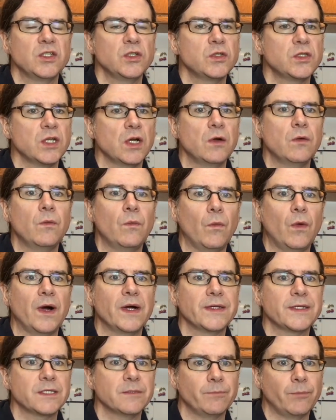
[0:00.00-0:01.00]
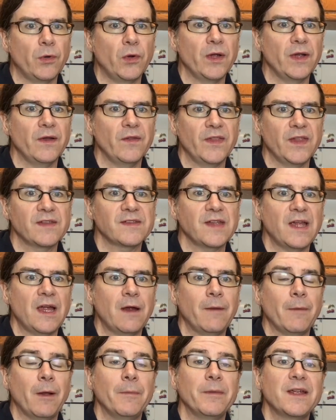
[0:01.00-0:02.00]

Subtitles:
You don't want to boil this caramel